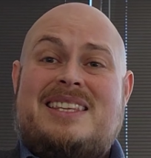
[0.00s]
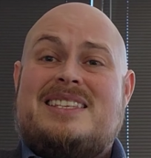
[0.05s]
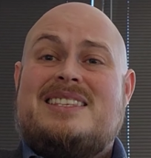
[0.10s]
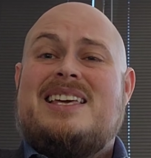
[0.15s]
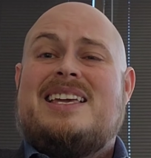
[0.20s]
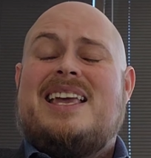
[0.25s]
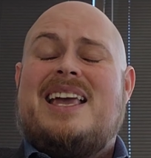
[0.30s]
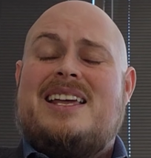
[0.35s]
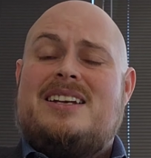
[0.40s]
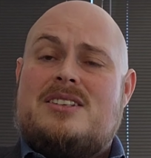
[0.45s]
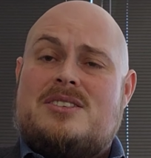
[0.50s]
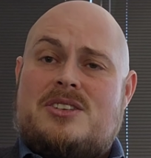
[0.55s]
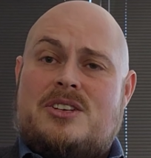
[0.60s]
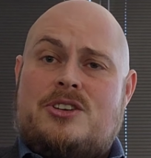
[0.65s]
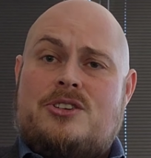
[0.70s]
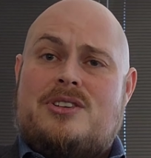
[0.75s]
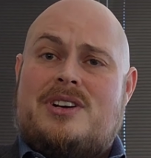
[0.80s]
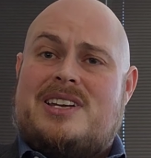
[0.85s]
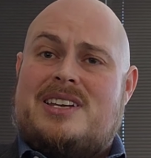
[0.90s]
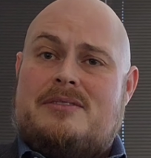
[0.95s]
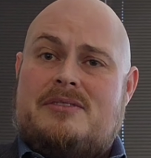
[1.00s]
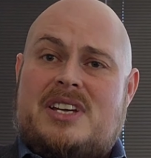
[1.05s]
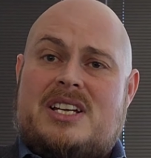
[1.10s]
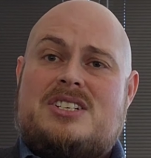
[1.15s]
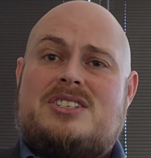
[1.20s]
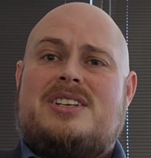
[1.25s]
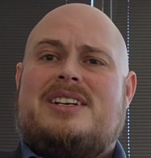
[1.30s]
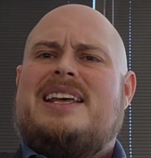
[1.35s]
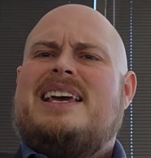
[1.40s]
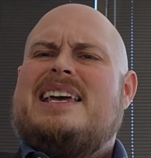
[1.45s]
they can to secure a
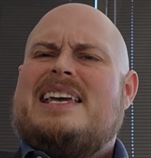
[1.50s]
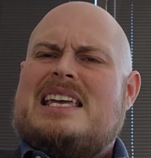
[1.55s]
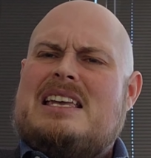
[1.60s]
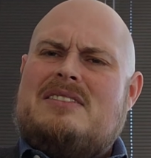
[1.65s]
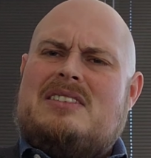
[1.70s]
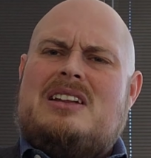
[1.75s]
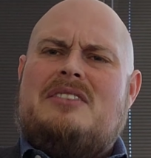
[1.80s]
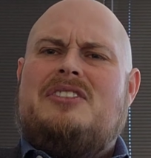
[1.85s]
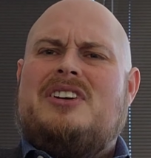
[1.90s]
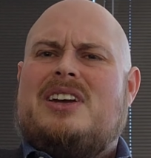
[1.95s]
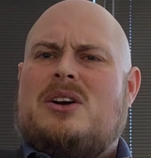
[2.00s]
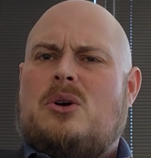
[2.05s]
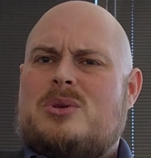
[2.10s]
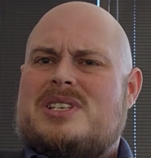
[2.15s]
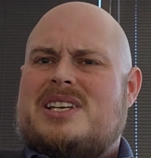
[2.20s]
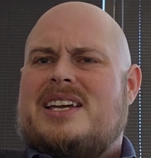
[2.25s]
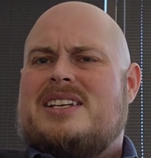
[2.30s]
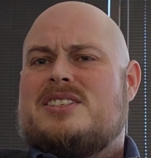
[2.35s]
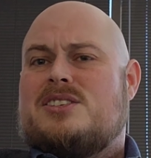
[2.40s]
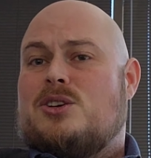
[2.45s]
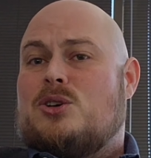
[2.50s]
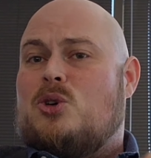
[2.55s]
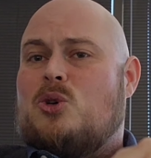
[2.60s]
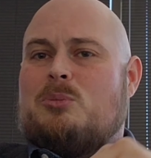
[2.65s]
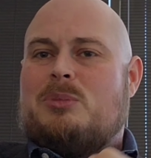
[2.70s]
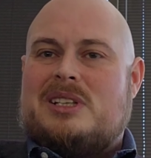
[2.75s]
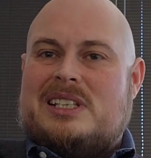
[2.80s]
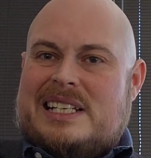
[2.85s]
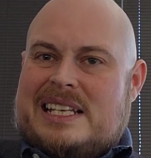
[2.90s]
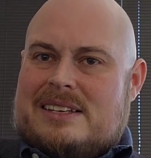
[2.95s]
conviction, even if it goes against their own
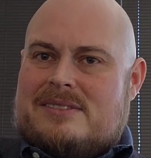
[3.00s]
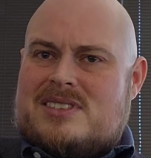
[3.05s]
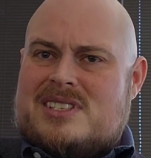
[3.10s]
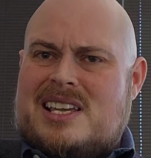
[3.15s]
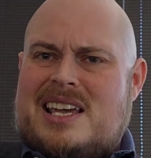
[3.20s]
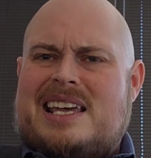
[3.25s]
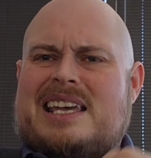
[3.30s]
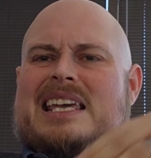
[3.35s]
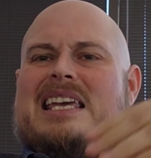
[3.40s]
beliefs,